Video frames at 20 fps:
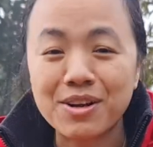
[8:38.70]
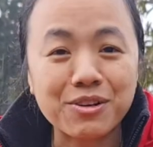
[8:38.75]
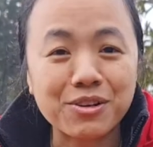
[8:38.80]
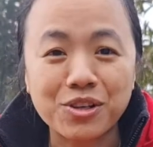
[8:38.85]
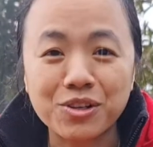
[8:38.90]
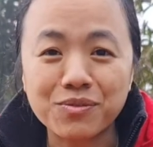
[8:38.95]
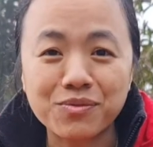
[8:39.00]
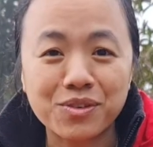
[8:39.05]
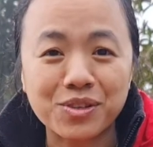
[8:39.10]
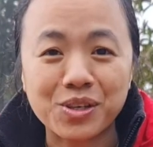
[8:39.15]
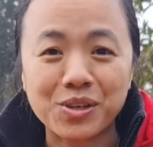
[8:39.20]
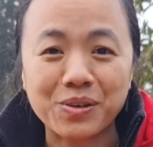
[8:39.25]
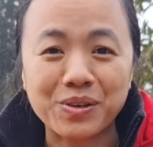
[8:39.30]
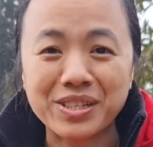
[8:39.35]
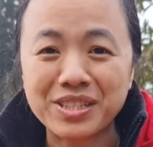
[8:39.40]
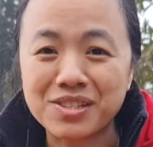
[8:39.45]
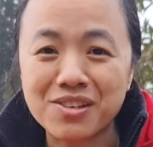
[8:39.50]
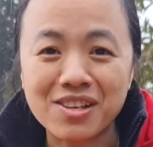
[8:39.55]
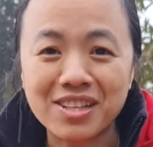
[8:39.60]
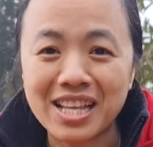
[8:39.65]
good for you.
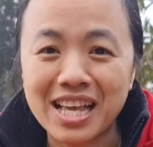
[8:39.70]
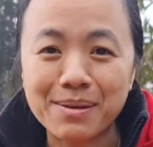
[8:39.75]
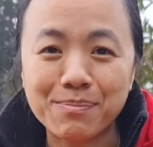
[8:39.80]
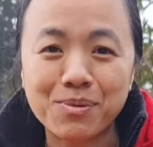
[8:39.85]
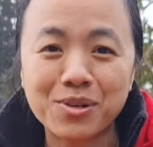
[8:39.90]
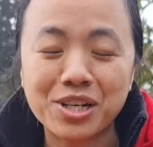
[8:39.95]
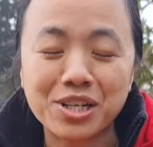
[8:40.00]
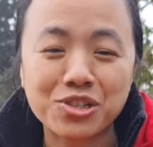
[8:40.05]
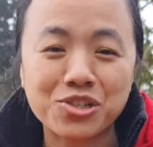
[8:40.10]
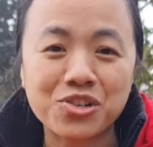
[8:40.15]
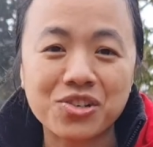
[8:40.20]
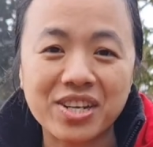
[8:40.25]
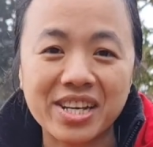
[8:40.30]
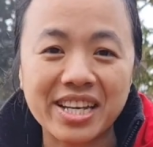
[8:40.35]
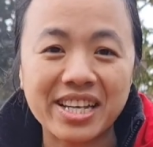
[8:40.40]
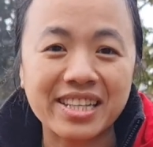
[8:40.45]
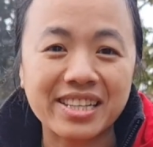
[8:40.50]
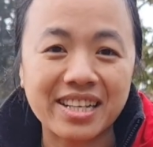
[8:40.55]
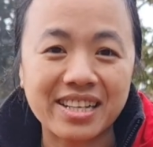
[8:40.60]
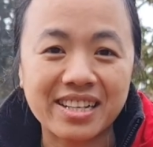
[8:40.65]
It's not like putting sugar
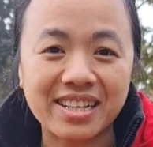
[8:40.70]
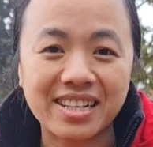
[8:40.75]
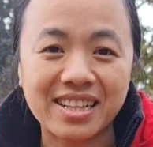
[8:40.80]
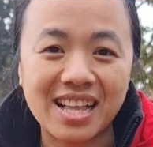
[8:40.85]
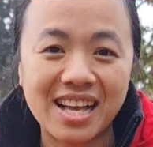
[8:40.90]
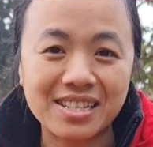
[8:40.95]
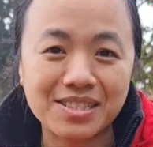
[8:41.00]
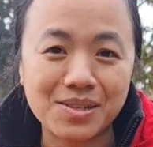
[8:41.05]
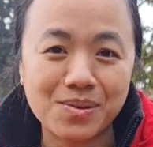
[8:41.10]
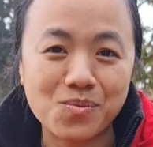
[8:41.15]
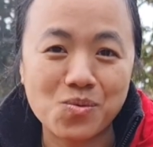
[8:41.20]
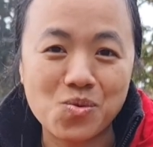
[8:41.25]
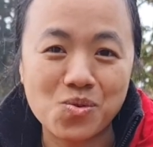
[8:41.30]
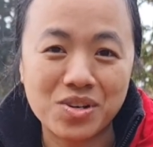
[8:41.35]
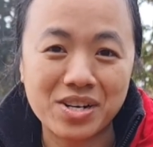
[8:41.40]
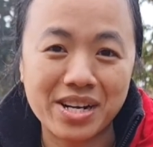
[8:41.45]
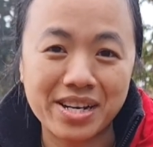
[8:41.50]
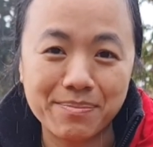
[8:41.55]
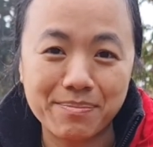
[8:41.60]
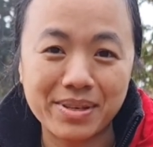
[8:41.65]
in a glass of
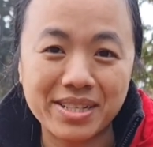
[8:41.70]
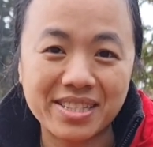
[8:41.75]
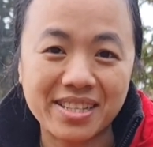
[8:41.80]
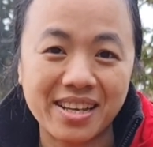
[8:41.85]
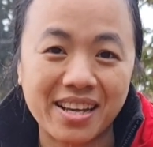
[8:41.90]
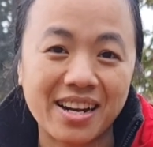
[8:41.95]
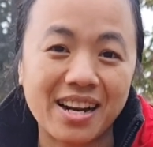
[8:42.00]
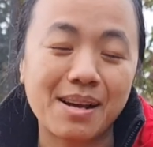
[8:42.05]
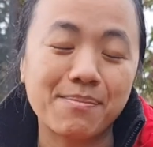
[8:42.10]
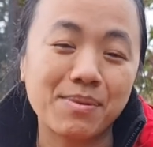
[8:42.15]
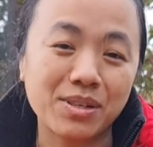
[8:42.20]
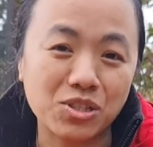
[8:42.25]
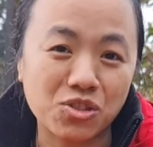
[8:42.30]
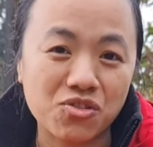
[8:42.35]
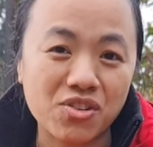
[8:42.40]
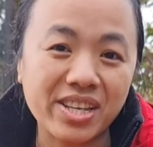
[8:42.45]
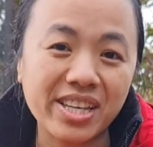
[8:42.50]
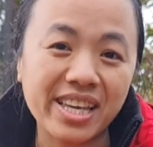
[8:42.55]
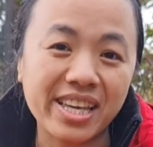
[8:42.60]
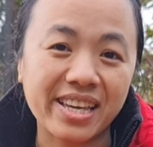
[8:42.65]
water and mixing it up and
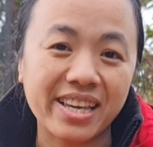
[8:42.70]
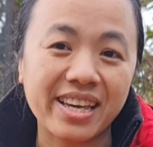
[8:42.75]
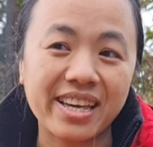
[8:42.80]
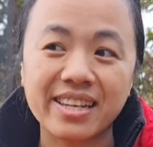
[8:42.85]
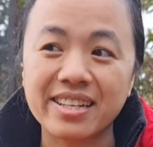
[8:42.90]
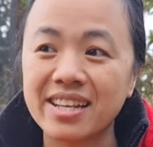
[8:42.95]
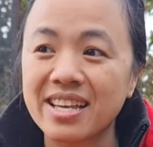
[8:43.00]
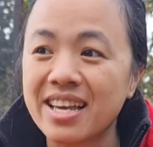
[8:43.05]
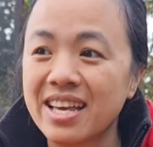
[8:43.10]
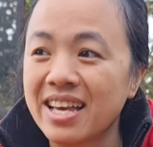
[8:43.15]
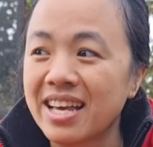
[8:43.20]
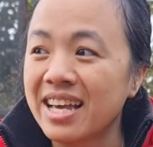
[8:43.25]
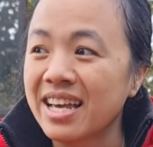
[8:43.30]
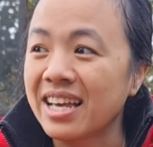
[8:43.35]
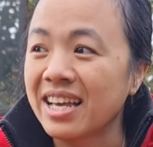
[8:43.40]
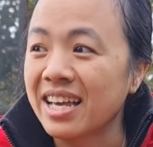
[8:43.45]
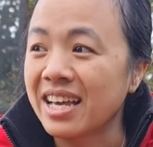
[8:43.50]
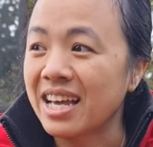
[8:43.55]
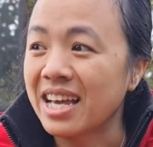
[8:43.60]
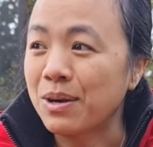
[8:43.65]
drinking it.
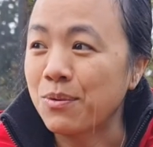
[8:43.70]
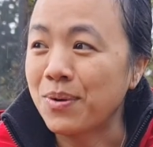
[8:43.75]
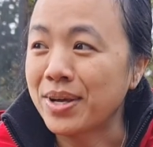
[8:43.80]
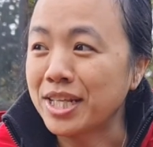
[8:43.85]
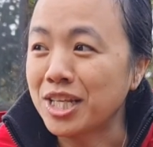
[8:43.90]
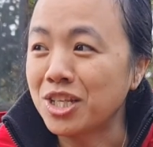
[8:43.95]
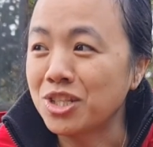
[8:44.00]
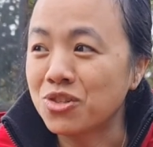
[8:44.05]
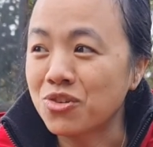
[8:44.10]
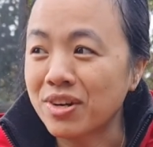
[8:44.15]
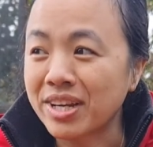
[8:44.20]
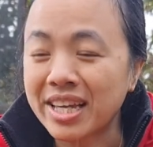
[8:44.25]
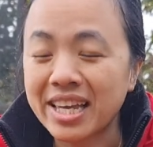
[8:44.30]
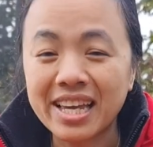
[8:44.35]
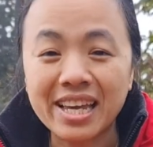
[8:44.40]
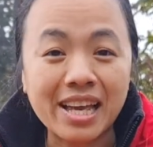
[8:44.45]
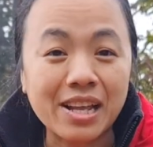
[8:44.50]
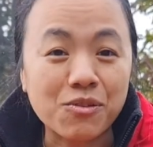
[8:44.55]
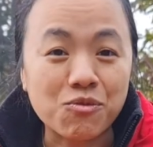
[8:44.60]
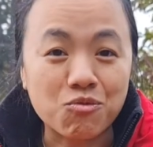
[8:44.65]
When you're
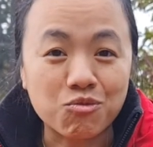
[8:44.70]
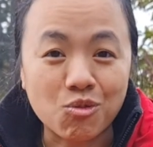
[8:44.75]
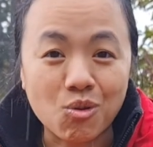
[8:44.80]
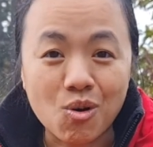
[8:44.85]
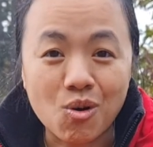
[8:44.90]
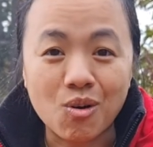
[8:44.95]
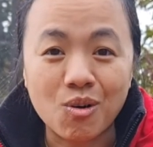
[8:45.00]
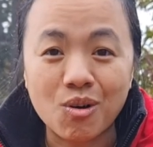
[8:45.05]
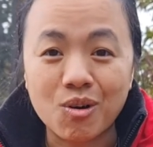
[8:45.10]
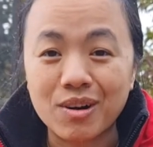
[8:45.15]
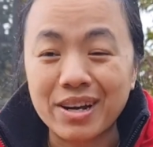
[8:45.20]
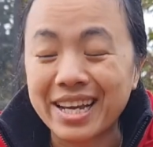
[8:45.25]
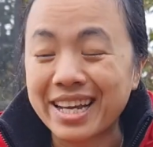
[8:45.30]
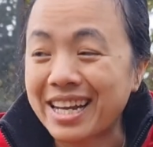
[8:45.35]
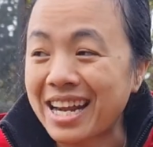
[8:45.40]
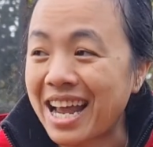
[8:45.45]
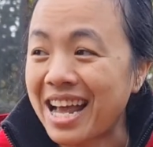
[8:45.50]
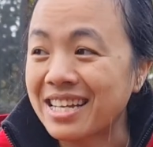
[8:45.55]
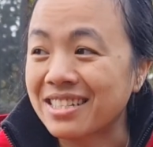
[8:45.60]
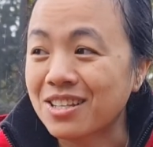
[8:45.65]
drinking it raw, it
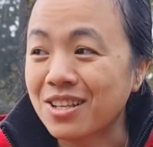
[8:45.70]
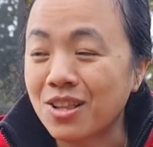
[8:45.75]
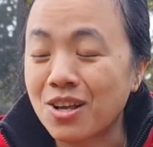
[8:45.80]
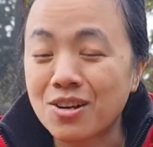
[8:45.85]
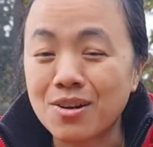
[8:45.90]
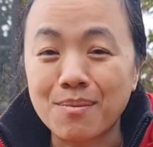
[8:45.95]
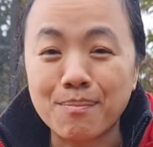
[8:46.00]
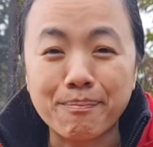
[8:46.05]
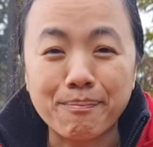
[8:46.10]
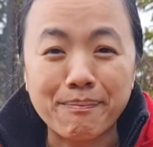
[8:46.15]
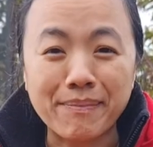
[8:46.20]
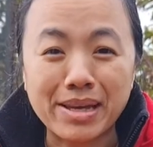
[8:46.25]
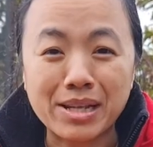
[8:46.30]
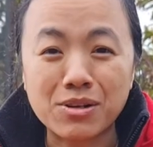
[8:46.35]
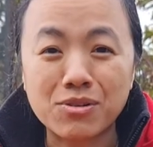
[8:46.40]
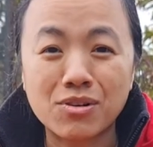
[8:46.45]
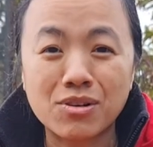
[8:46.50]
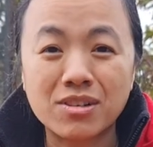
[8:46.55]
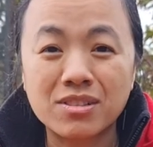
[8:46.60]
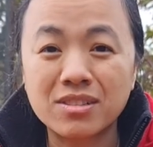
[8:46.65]
has a lot of
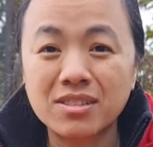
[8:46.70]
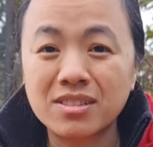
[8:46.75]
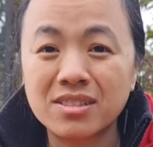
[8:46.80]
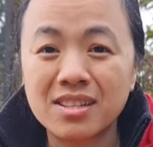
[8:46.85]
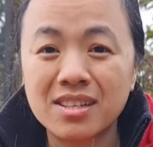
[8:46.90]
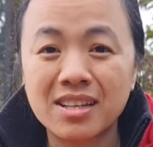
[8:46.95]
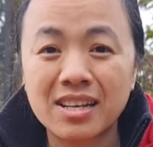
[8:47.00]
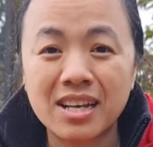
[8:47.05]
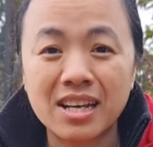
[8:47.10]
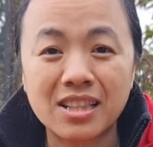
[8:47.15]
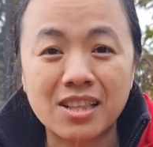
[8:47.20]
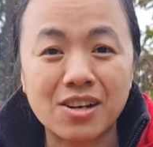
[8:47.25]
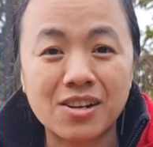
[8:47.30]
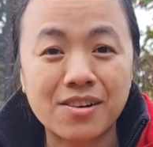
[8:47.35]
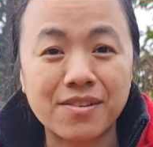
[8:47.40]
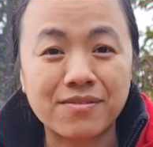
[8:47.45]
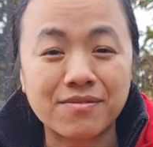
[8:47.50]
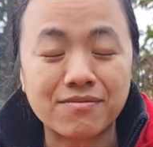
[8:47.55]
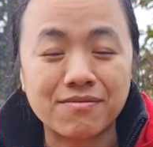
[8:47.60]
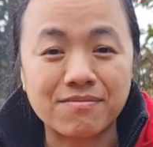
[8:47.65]
minerals, a lot
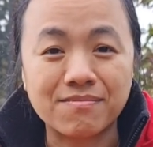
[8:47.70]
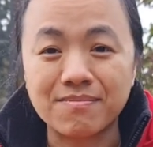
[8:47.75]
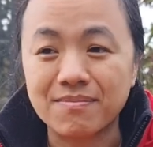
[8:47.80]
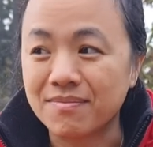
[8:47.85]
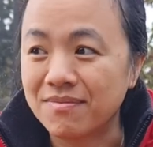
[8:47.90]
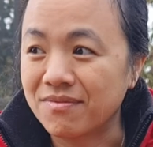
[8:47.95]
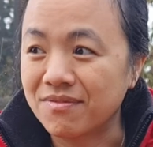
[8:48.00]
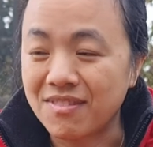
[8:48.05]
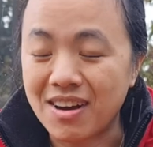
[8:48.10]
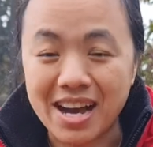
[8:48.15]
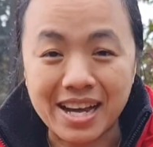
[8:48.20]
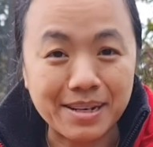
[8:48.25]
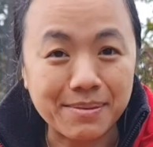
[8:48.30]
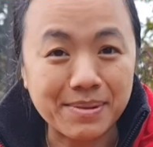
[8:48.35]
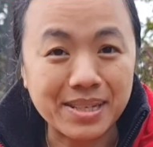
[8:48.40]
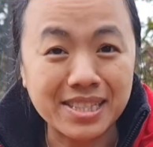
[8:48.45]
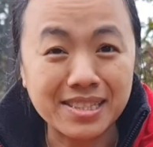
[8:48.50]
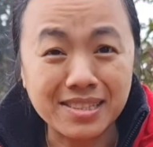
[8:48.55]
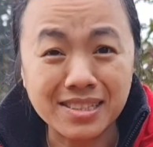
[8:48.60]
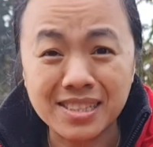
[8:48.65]
of
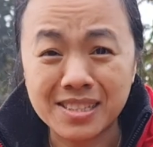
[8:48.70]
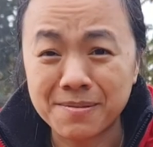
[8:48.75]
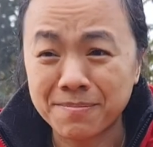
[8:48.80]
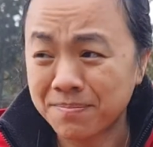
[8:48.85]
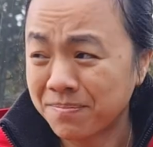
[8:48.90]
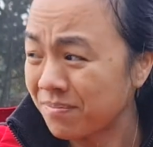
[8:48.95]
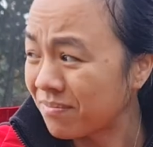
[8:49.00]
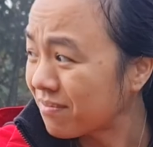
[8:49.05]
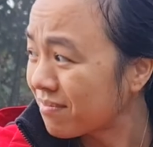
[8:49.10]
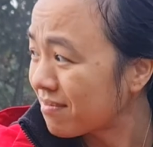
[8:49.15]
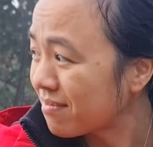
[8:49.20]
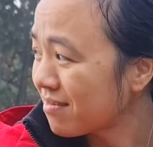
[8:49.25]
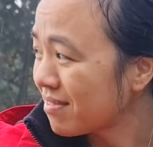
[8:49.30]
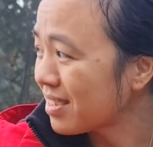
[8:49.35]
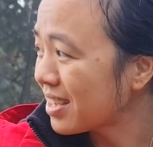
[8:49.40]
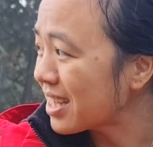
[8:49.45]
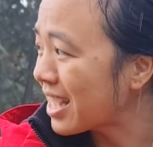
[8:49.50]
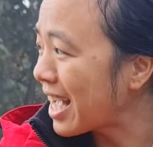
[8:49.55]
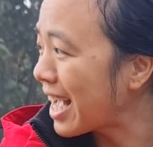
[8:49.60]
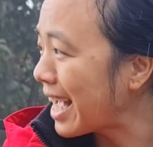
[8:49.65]
vitamins,
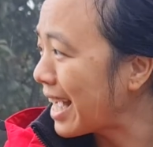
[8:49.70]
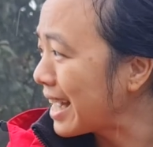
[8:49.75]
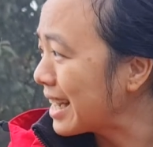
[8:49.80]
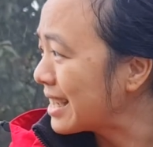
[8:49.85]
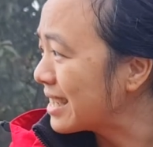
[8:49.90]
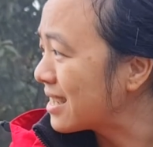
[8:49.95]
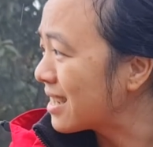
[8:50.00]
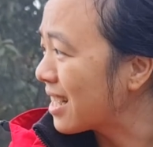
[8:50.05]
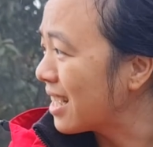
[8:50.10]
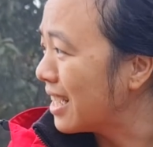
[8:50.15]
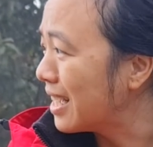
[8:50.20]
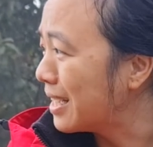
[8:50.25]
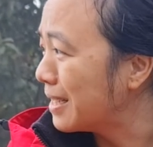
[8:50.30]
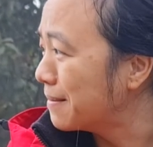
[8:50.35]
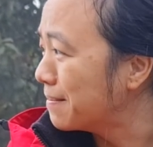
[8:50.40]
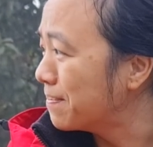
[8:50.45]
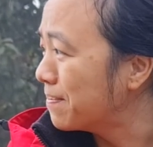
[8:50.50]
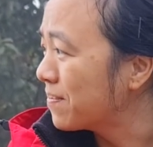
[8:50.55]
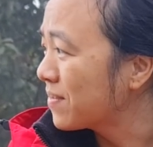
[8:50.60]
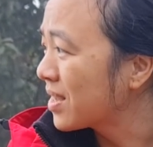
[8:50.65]
and
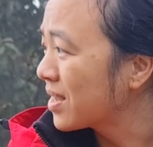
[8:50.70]
a